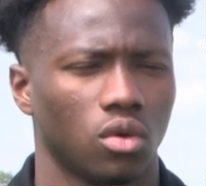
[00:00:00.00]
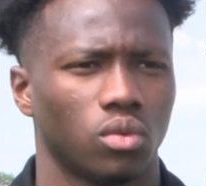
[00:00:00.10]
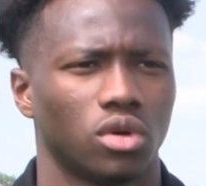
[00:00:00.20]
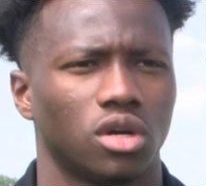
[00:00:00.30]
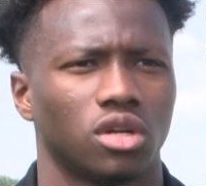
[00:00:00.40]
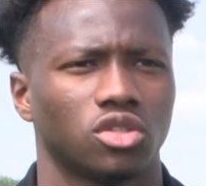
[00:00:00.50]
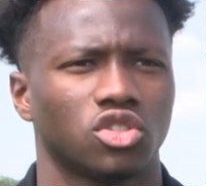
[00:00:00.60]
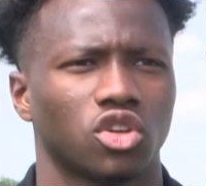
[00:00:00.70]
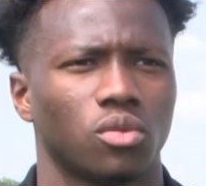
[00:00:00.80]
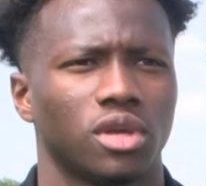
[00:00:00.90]
were
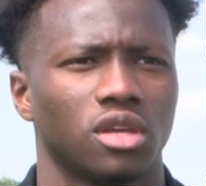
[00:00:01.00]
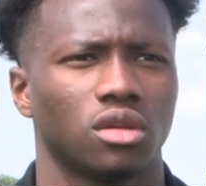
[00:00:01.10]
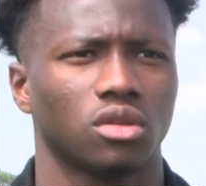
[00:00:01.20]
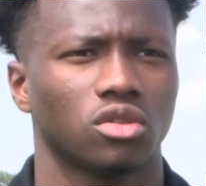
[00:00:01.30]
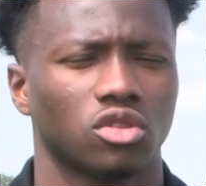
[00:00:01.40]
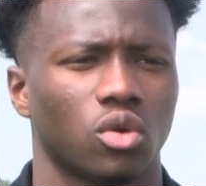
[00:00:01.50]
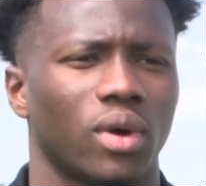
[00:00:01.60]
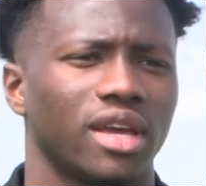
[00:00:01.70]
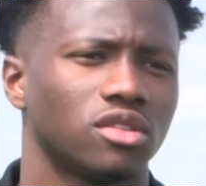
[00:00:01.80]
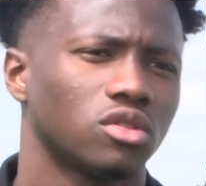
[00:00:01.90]
show me the
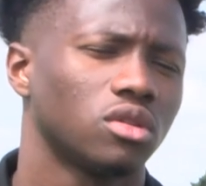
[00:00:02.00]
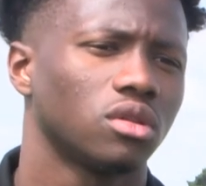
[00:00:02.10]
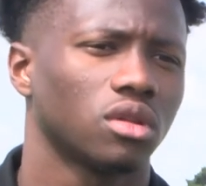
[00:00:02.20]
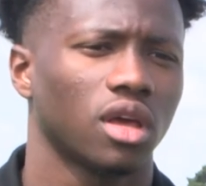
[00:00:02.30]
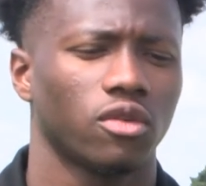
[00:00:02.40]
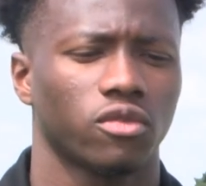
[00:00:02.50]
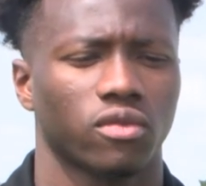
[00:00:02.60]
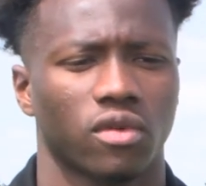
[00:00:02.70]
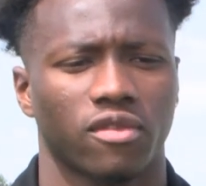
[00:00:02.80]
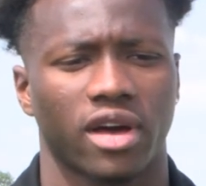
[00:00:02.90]
ways and
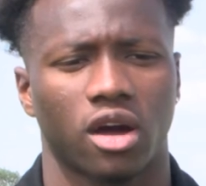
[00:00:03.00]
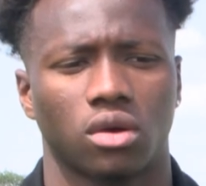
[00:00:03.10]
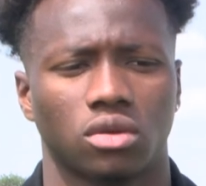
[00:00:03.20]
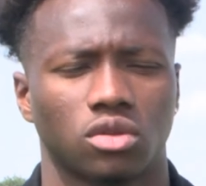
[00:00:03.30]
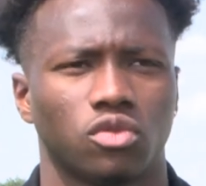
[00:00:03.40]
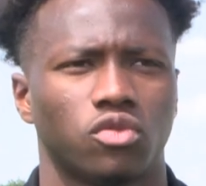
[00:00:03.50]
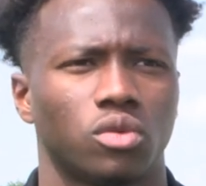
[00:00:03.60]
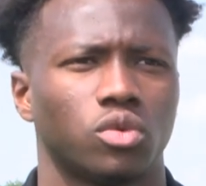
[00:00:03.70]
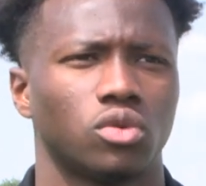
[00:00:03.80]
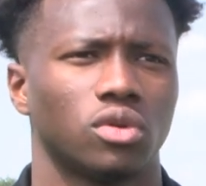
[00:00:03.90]
of, of how
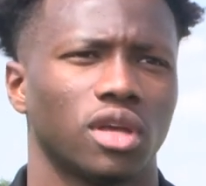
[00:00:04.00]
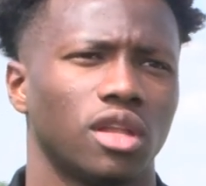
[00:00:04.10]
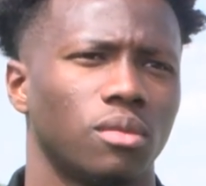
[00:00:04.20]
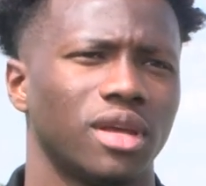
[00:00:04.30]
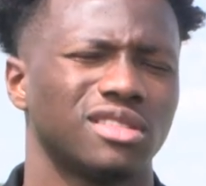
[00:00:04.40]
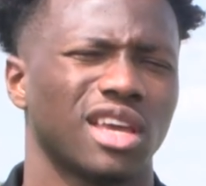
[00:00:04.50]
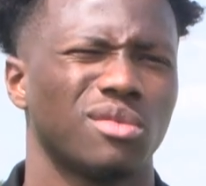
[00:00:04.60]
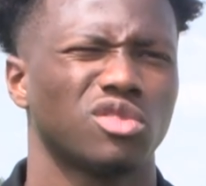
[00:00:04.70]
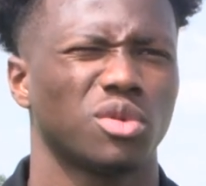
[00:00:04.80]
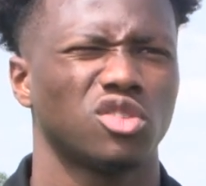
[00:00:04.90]
football in the men's
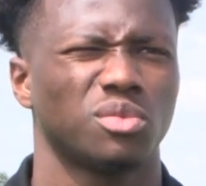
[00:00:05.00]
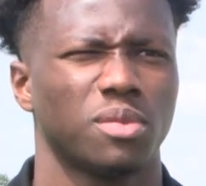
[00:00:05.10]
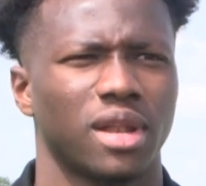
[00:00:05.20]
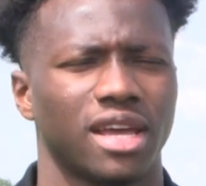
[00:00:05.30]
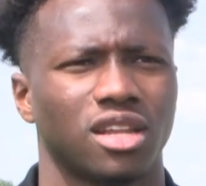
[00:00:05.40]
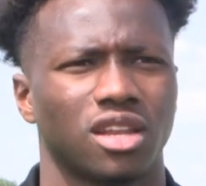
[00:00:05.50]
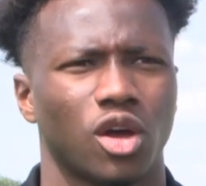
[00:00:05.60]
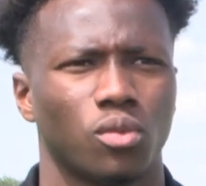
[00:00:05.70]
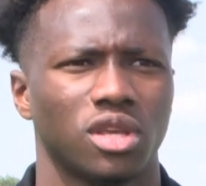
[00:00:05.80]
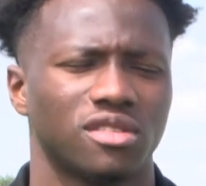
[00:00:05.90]
game is supposed to be played and
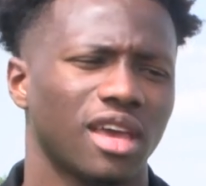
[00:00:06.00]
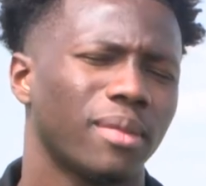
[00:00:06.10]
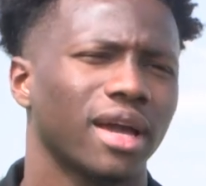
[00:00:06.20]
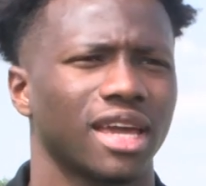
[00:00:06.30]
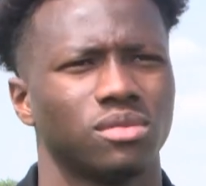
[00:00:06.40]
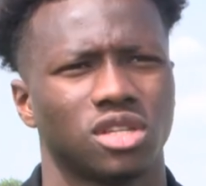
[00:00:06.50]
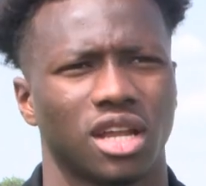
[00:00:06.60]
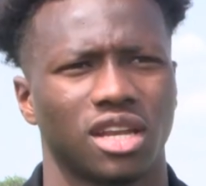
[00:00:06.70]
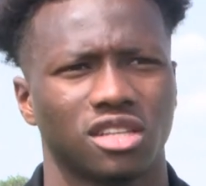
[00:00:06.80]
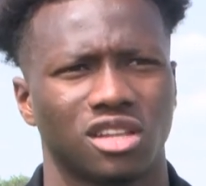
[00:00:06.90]
help me take my game to
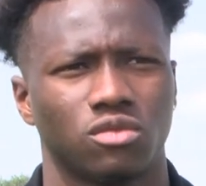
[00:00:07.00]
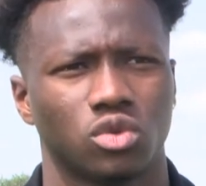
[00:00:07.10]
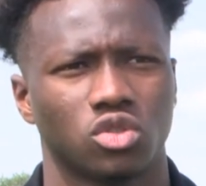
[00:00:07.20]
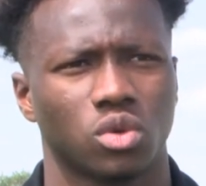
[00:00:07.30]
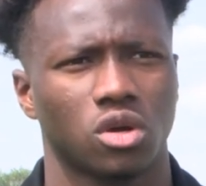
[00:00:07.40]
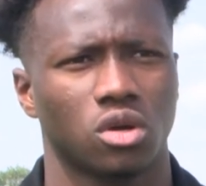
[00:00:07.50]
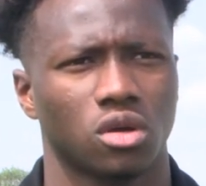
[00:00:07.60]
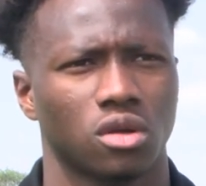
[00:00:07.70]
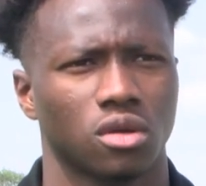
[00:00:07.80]
that next level as well.